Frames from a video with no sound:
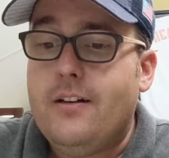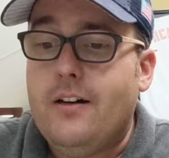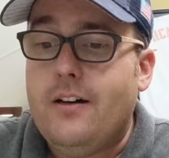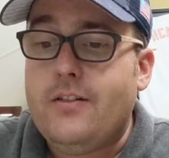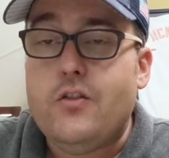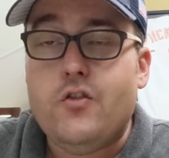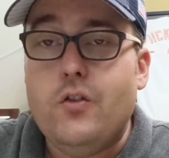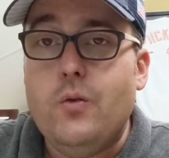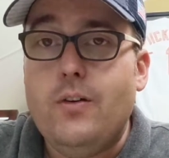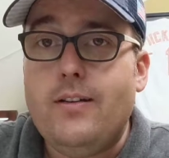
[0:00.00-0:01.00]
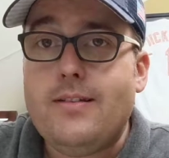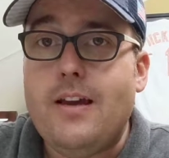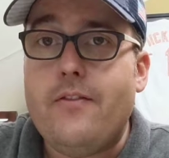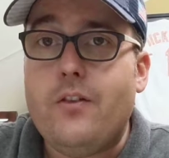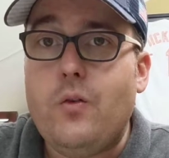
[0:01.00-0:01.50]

to June 7th,